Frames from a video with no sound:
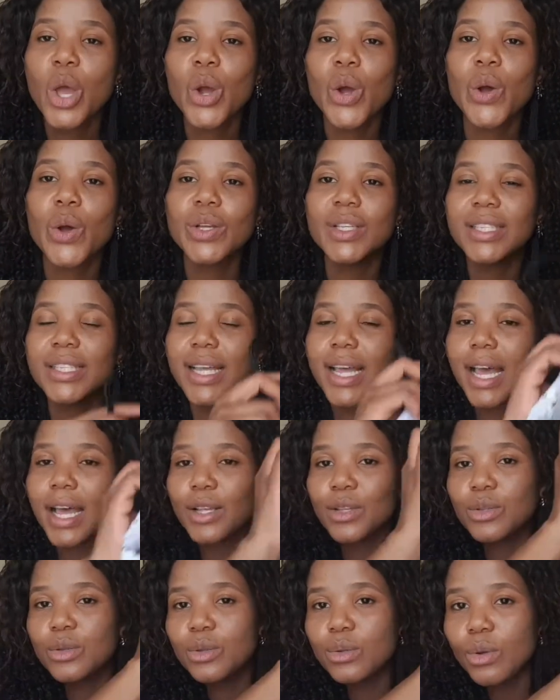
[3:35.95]
because they
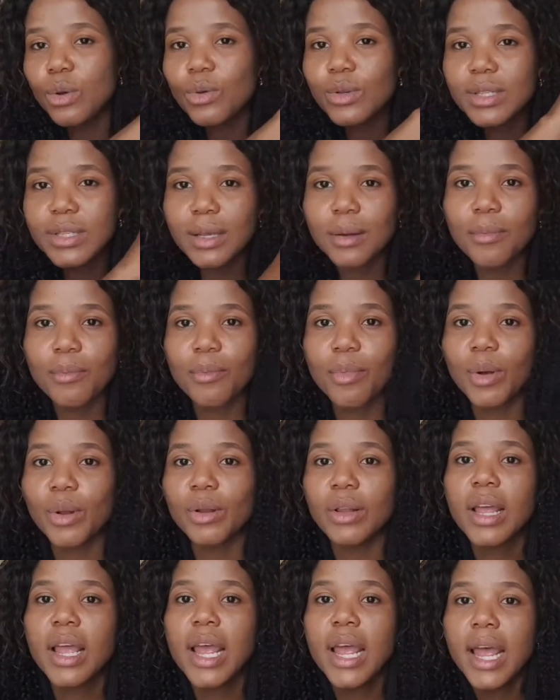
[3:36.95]
are so
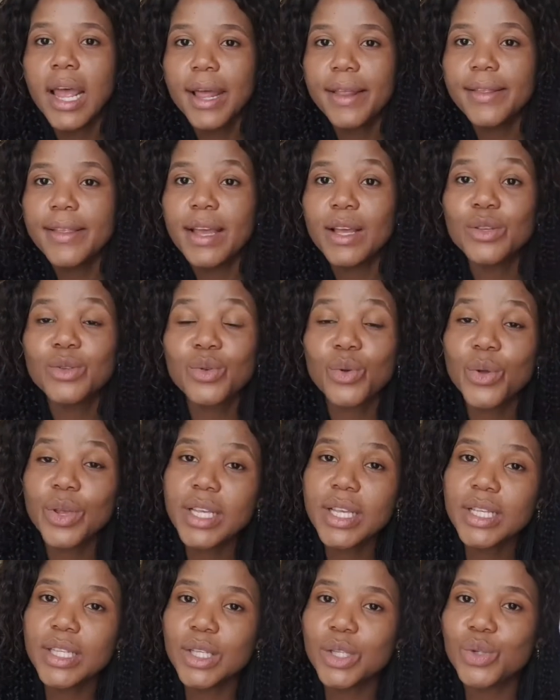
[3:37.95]
simple and they are so
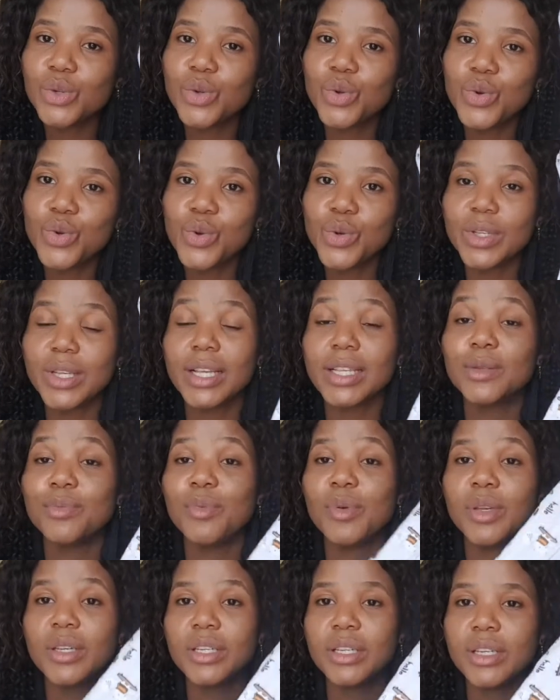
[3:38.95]
easy to use,
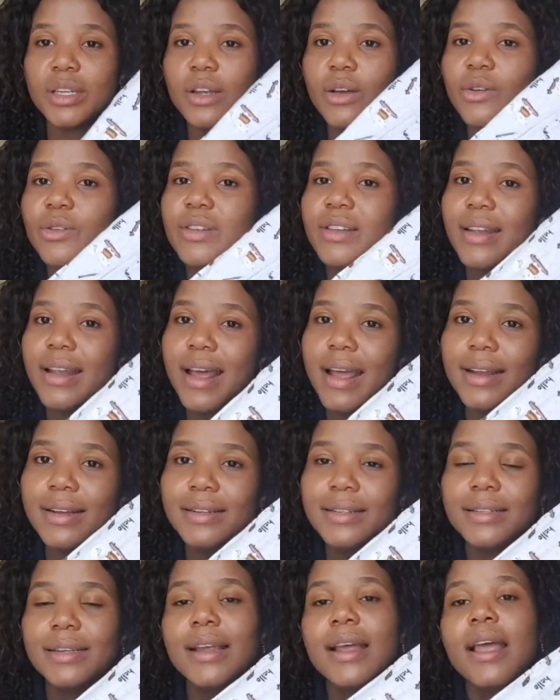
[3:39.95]
especially at
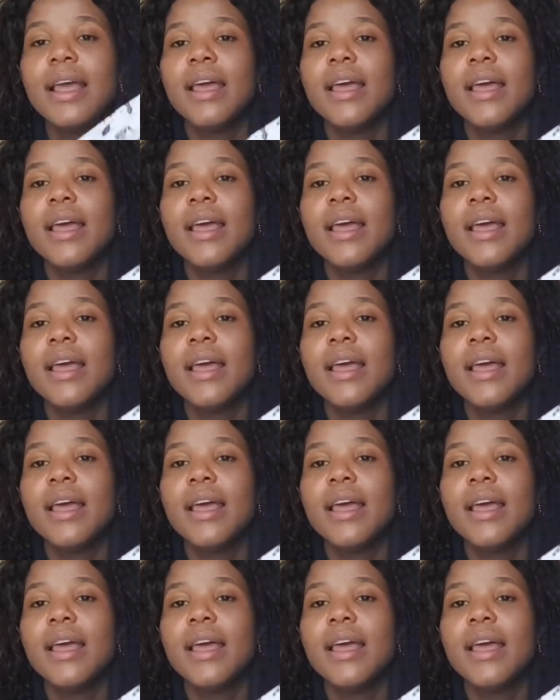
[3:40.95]
night.